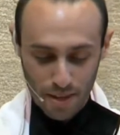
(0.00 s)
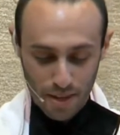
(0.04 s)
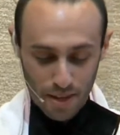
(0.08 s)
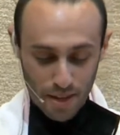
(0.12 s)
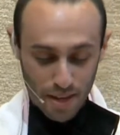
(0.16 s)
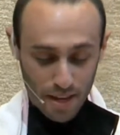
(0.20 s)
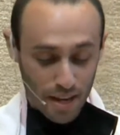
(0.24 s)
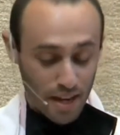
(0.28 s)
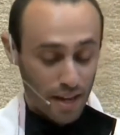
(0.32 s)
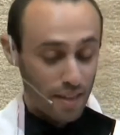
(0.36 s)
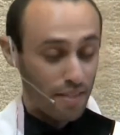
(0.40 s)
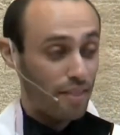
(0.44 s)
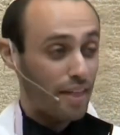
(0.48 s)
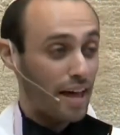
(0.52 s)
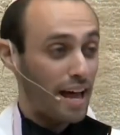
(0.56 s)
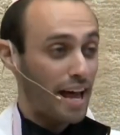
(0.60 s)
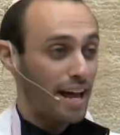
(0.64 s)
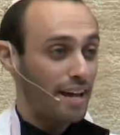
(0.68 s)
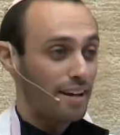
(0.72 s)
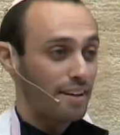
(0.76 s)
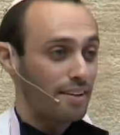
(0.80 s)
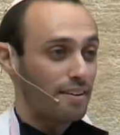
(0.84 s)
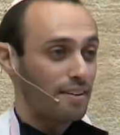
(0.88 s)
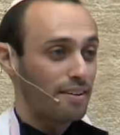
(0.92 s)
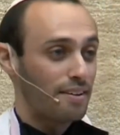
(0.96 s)
And that
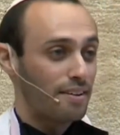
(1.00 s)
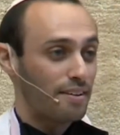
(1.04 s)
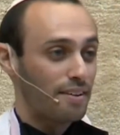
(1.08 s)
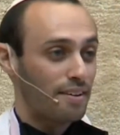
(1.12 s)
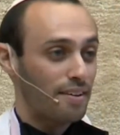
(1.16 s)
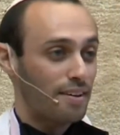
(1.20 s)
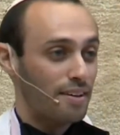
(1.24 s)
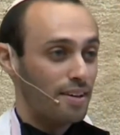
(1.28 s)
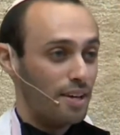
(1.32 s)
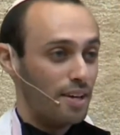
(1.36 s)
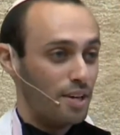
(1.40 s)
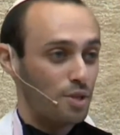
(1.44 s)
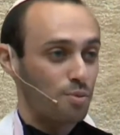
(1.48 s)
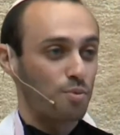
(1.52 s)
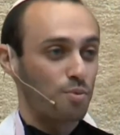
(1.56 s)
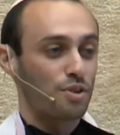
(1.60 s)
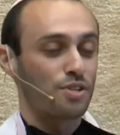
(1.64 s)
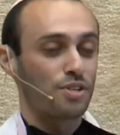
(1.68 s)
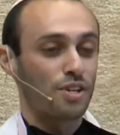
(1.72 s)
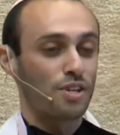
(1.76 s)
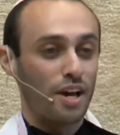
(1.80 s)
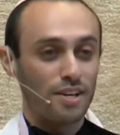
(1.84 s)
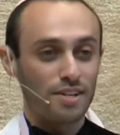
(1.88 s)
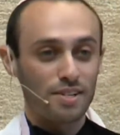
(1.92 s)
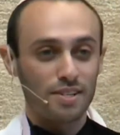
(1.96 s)
is
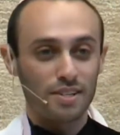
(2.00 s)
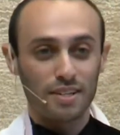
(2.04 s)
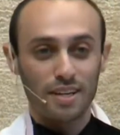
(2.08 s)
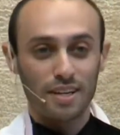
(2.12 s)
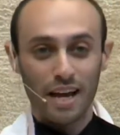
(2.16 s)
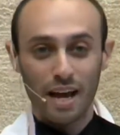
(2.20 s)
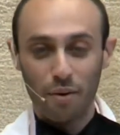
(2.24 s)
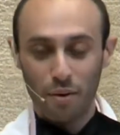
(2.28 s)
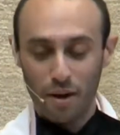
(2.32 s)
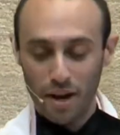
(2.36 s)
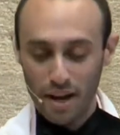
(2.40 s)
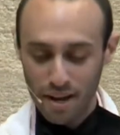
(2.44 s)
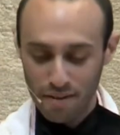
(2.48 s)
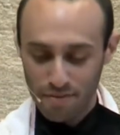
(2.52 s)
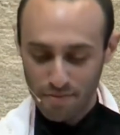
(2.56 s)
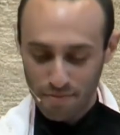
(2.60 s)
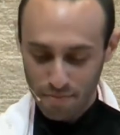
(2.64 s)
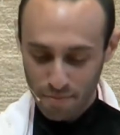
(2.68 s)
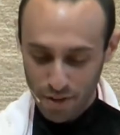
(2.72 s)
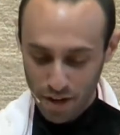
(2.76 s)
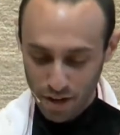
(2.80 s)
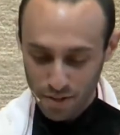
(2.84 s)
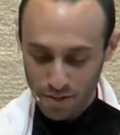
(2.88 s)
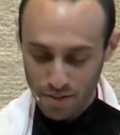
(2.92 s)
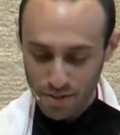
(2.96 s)
precisely how I have
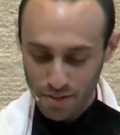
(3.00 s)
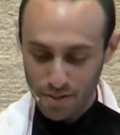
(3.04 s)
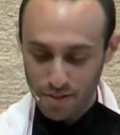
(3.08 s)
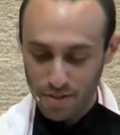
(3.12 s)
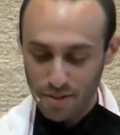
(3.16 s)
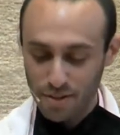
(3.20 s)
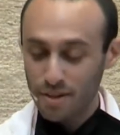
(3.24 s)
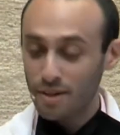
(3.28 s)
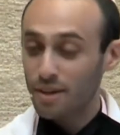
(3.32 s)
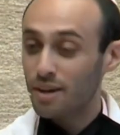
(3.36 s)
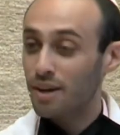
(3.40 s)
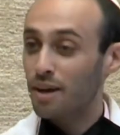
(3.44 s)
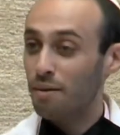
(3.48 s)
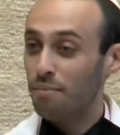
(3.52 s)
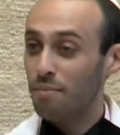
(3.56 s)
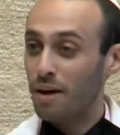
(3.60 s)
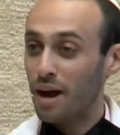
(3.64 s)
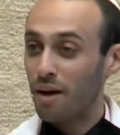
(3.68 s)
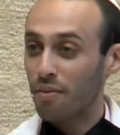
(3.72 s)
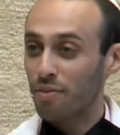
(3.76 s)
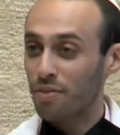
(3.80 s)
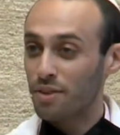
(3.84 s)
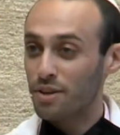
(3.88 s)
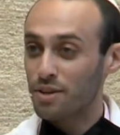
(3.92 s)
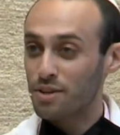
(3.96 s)
felt
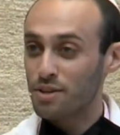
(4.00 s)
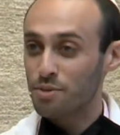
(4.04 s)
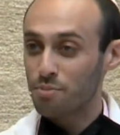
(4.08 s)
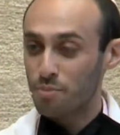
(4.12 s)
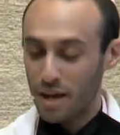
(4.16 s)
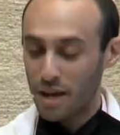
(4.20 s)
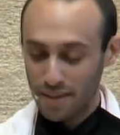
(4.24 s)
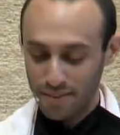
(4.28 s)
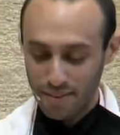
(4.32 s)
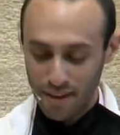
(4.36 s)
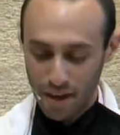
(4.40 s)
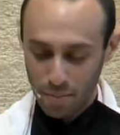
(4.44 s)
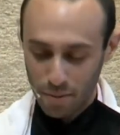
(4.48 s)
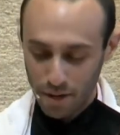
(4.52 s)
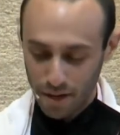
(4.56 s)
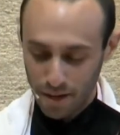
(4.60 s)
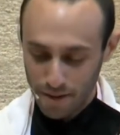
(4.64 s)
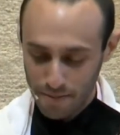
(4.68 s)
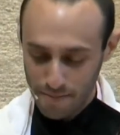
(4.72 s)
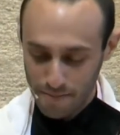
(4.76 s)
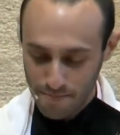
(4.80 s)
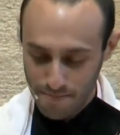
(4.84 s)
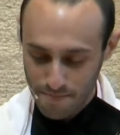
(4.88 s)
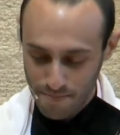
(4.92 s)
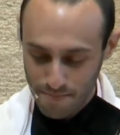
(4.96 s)
about this pandemic.
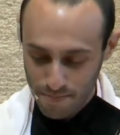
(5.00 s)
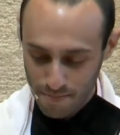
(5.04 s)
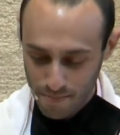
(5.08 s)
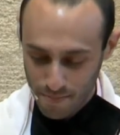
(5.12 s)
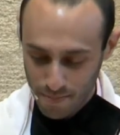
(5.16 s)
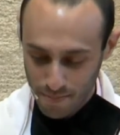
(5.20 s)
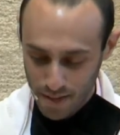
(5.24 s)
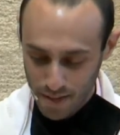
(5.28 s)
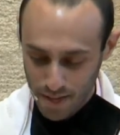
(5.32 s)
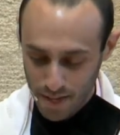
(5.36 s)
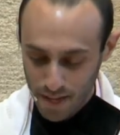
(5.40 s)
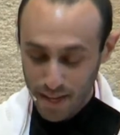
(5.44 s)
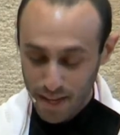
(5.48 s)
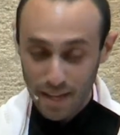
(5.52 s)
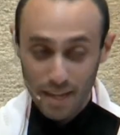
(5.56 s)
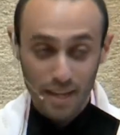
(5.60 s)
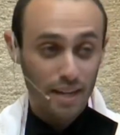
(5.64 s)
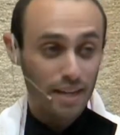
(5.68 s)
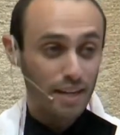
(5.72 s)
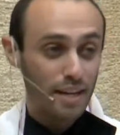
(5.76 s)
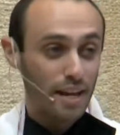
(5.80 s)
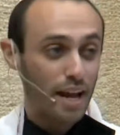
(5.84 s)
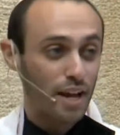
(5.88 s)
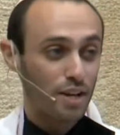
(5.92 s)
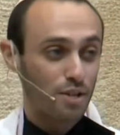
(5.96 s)

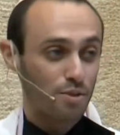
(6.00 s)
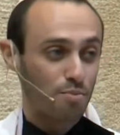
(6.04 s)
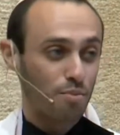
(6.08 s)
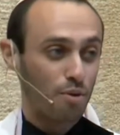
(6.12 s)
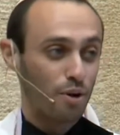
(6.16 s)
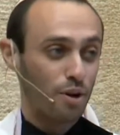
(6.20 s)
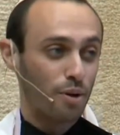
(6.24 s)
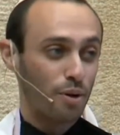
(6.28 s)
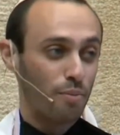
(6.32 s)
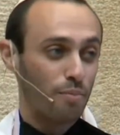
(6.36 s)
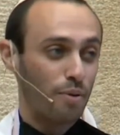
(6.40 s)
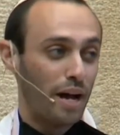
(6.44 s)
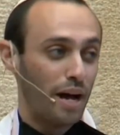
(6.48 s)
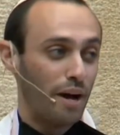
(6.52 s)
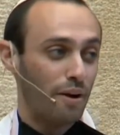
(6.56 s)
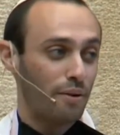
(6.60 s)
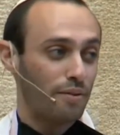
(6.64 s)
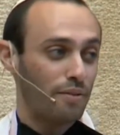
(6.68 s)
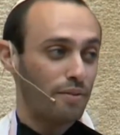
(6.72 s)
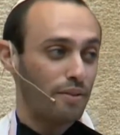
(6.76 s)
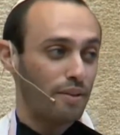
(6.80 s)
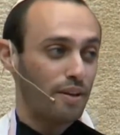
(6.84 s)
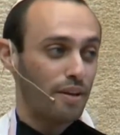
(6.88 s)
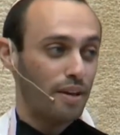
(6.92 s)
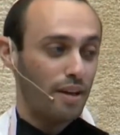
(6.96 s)
It has brought about
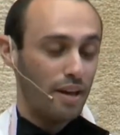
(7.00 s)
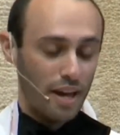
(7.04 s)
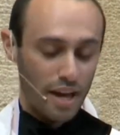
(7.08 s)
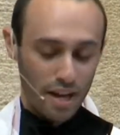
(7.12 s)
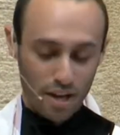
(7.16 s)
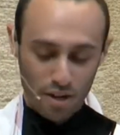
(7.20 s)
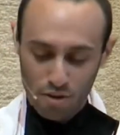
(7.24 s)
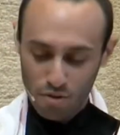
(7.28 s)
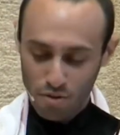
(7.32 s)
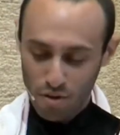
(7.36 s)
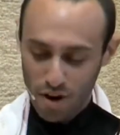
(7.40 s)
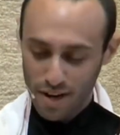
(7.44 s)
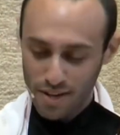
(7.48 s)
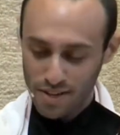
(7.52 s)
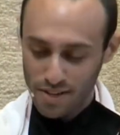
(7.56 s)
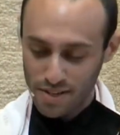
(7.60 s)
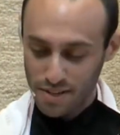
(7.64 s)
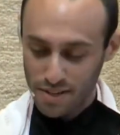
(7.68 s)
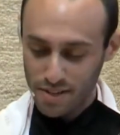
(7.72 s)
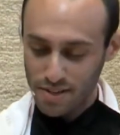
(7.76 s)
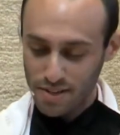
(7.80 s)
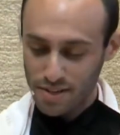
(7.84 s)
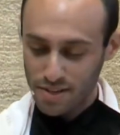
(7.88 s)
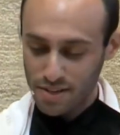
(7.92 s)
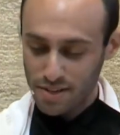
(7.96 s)
a
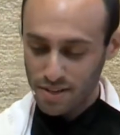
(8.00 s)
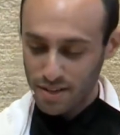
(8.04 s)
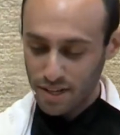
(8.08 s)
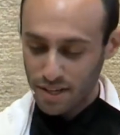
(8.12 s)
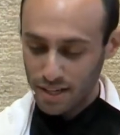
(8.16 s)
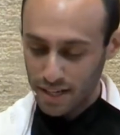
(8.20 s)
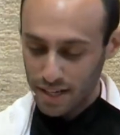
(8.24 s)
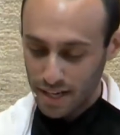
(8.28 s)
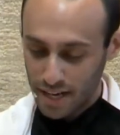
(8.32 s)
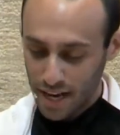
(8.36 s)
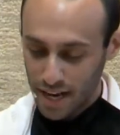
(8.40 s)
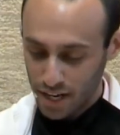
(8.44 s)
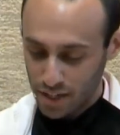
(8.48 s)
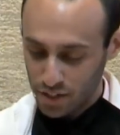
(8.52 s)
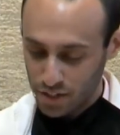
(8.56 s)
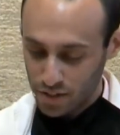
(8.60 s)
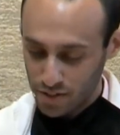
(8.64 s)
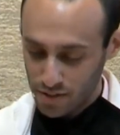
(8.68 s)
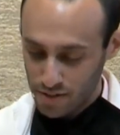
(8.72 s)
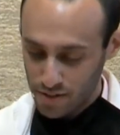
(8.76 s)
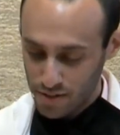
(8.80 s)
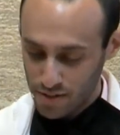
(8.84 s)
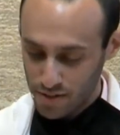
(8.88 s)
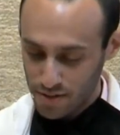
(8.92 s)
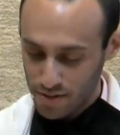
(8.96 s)
crisis in
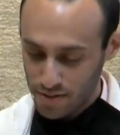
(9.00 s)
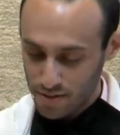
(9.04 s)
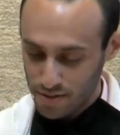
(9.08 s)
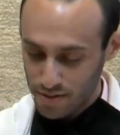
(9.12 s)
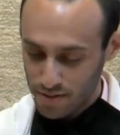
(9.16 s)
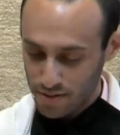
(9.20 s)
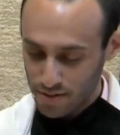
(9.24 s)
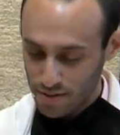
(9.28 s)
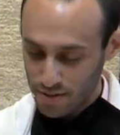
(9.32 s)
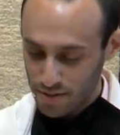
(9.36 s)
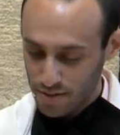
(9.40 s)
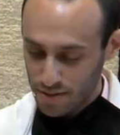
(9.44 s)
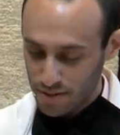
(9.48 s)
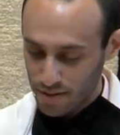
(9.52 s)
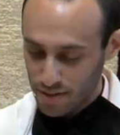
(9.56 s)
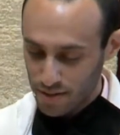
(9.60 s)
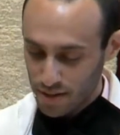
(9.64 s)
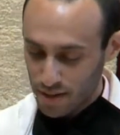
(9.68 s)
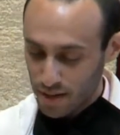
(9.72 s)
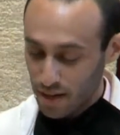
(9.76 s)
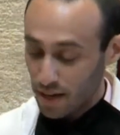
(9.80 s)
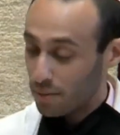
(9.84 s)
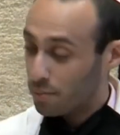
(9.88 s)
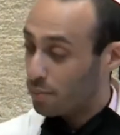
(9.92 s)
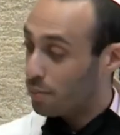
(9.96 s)
connections.
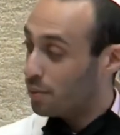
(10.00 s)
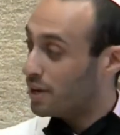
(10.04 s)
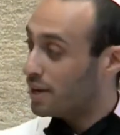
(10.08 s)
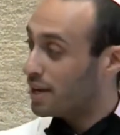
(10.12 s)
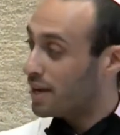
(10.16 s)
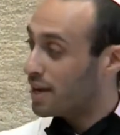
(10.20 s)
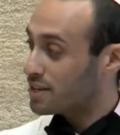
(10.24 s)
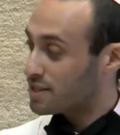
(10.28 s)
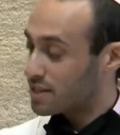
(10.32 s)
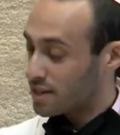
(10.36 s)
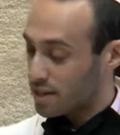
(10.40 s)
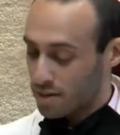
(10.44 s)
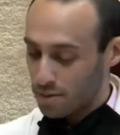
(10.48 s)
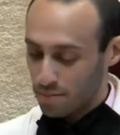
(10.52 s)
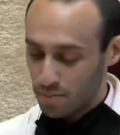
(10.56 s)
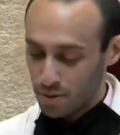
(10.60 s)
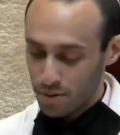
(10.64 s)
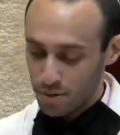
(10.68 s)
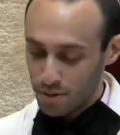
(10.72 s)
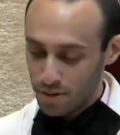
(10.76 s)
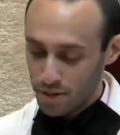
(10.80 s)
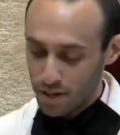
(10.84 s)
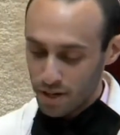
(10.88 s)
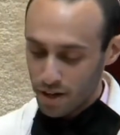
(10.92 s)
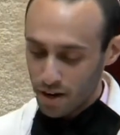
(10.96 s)
And we as a
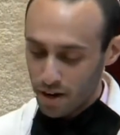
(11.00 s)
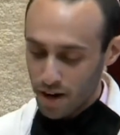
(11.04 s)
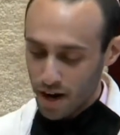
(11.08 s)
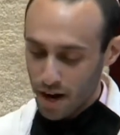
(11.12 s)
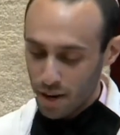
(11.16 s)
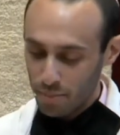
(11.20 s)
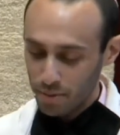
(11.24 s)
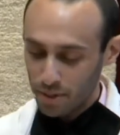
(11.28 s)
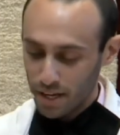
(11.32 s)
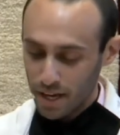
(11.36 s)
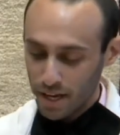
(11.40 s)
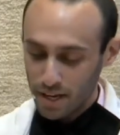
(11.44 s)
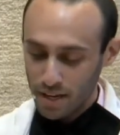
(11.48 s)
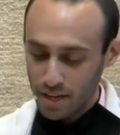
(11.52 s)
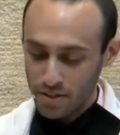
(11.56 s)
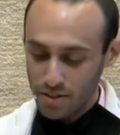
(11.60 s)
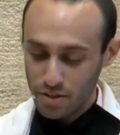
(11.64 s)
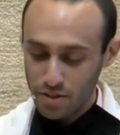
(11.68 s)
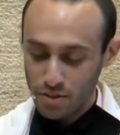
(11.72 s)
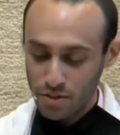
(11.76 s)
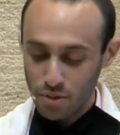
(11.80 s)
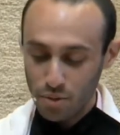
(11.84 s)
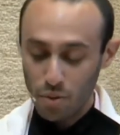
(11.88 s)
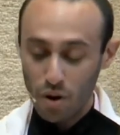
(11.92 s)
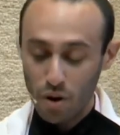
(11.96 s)
community are obligated to
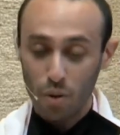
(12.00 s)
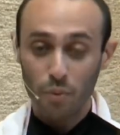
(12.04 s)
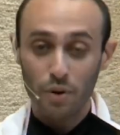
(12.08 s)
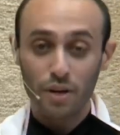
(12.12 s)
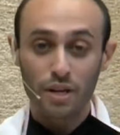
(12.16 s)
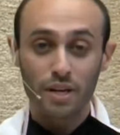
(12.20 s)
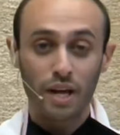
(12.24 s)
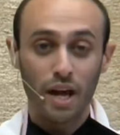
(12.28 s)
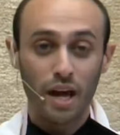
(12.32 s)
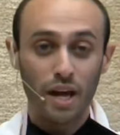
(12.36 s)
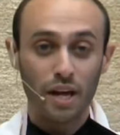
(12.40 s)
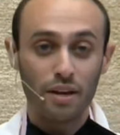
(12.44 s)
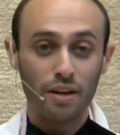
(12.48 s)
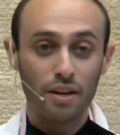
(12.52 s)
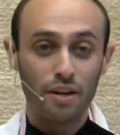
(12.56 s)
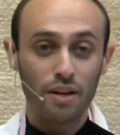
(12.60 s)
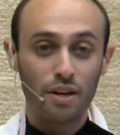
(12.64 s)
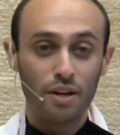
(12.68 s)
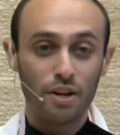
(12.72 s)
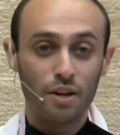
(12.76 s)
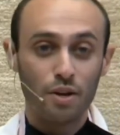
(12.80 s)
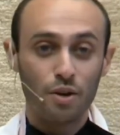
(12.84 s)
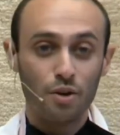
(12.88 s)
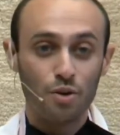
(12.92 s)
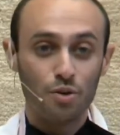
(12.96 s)
do what we can
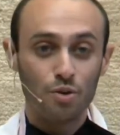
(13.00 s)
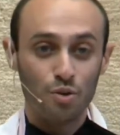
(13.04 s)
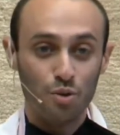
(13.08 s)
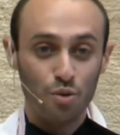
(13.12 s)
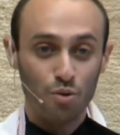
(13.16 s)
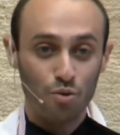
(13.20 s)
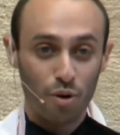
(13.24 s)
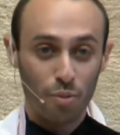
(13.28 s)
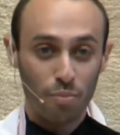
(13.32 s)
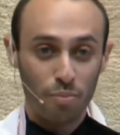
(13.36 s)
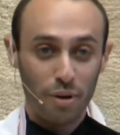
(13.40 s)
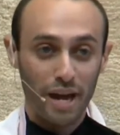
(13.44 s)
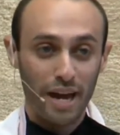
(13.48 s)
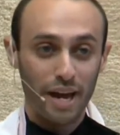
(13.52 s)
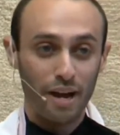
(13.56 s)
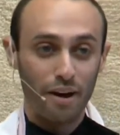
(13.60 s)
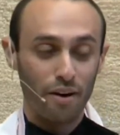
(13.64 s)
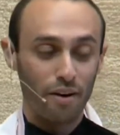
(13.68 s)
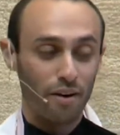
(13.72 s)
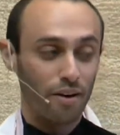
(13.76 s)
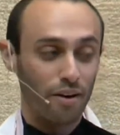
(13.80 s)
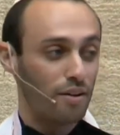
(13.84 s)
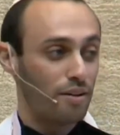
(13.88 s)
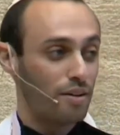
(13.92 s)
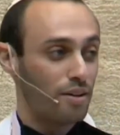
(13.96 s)
to
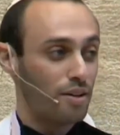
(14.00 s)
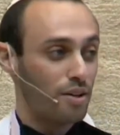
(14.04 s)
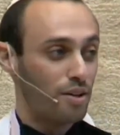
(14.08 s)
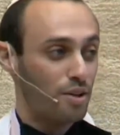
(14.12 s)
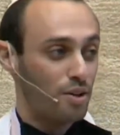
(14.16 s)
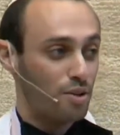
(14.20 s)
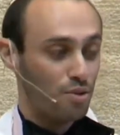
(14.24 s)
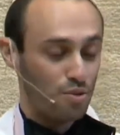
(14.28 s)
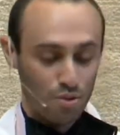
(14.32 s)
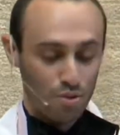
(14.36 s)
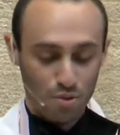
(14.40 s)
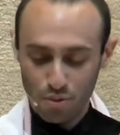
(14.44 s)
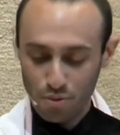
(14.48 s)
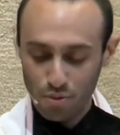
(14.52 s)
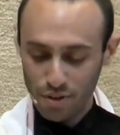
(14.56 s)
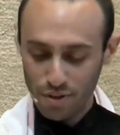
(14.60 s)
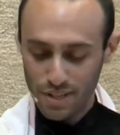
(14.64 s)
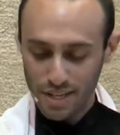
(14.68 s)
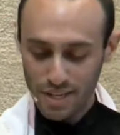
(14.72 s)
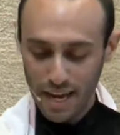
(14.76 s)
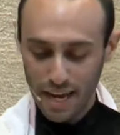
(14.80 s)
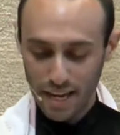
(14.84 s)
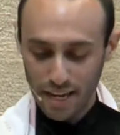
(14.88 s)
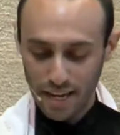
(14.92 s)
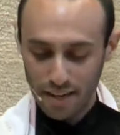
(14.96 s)
repair, to
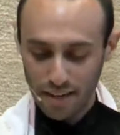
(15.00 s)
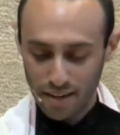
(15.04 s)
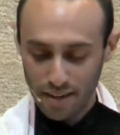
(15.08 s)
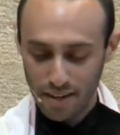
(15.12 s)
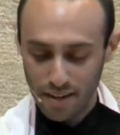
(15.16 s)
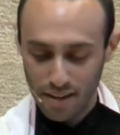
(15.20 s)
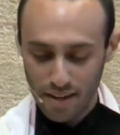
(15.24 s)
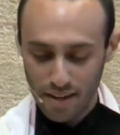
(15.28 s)
retain,